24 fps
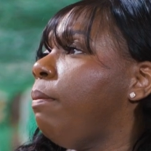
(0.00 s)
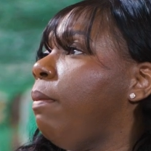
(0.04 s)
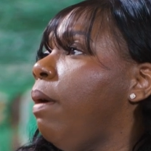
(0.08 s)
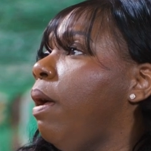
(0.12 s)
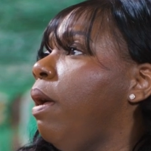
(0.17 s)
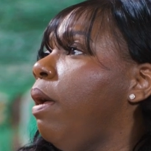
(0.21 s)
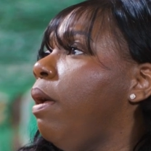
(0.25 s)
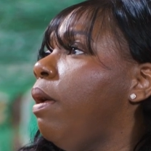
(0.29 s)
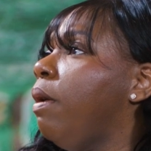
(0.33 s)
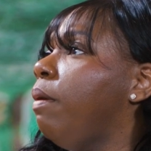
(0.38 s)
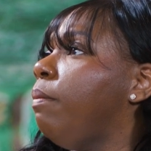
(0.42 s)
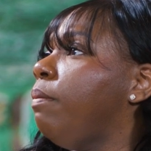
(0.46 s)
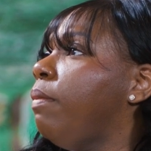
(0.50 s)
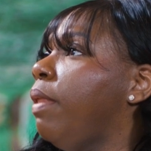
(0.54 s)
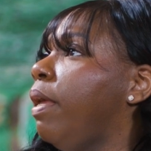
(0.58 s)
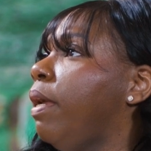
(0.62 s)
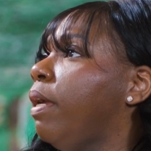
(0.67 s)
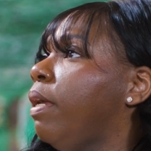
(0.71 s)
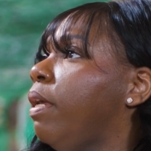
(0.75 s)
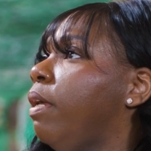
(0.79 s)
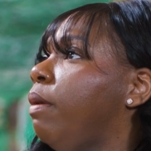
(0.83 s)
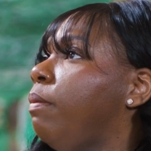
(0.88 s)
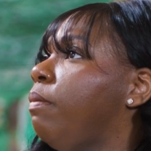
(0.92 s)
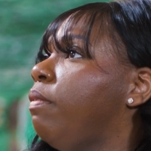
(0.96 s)
mom
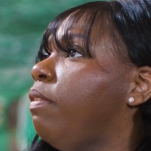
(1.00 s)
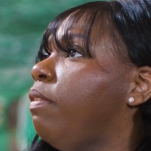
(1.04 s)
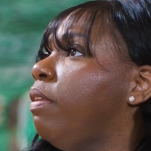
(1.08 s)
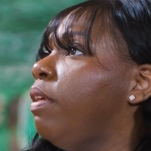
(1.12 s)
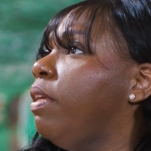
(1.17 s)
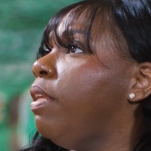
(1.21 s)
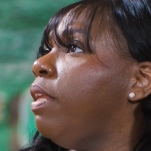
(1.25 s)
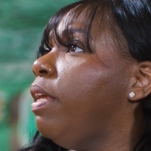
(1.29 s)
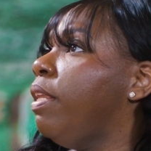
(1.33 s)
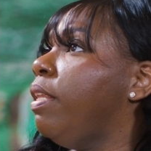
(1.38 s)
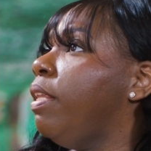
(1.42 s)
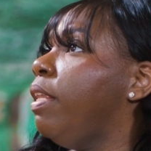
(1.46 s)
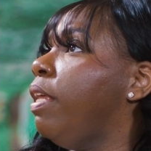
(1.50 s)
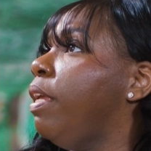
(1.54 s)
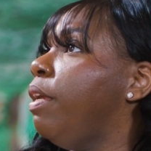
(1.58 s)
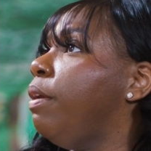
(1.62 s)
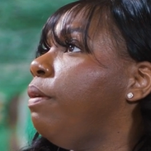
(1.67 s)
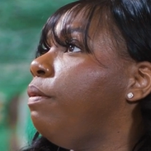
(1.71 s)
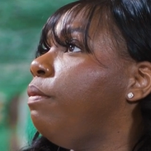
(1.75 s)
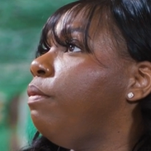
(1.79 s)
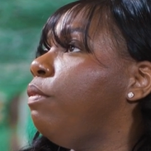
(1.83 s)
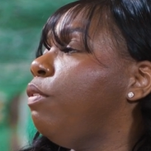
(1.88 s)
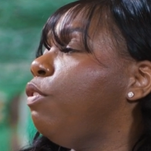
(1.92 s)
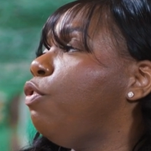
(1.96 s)
that comes in and
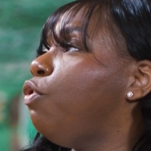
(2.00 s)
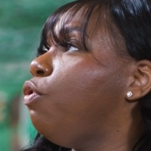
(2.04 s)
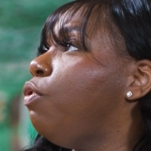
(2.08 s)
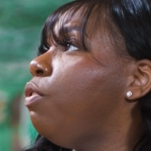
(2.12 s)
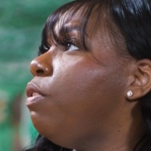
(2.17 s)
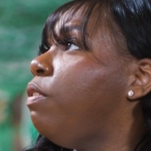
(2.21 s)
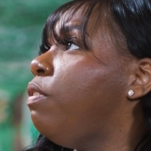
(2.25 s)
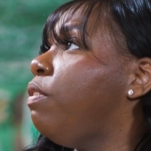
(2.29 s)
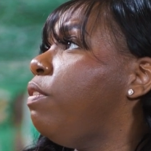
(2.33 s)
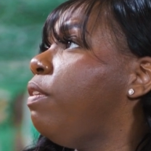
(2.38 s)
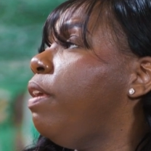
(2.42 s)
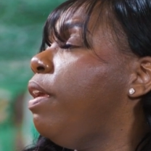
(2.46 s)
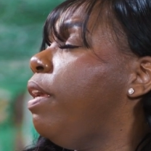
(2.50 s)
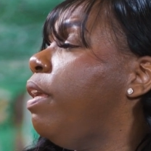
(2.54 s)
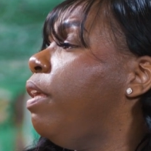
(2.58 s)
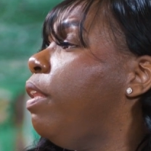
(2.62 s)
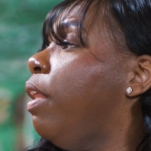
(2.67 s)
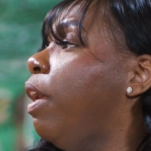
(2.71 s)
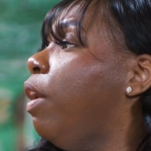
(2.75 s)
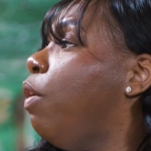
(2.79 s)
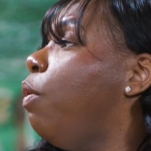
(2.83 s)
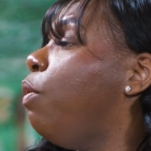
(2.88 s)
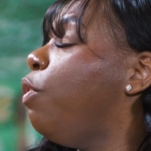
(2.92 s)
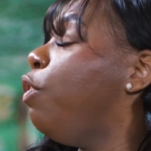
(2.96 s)
they're saying
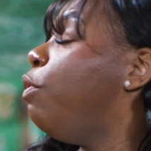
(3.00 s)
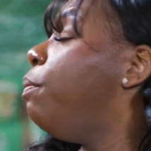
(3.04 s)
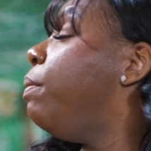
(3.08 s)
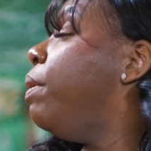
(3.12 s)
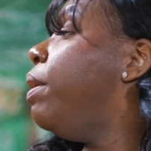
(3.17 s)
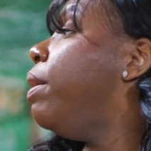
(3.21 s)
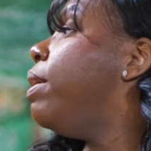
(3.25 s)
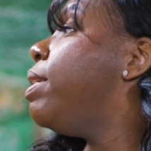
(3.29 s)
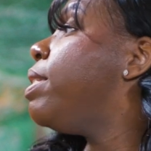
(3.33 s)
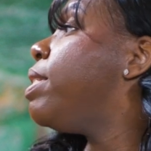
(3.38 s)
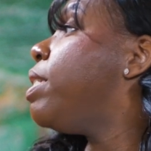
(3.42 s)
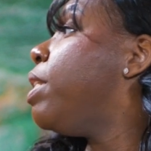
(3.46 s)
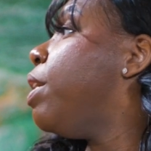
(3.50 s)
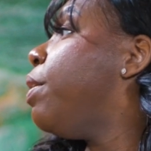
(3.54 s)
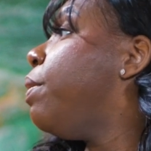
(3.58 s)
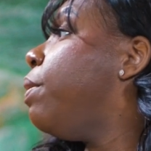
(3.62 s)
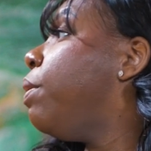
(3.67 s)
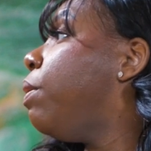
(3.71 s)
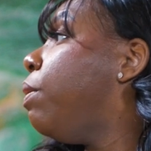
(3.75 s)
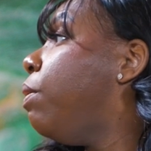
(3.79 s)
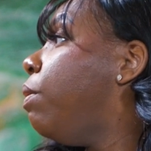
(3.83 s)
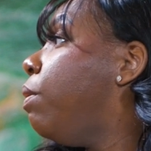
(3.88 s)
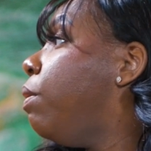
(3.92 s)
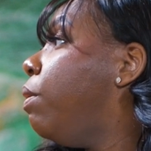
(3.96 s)
like, oh, you're being
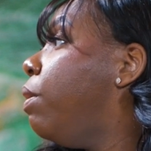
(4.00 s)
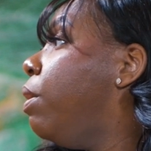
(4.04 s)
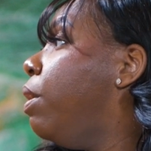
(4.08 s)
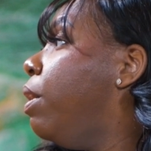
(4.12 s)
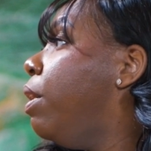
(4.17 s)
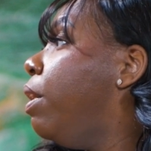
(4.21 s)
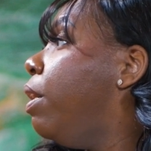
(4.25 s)
hysterical.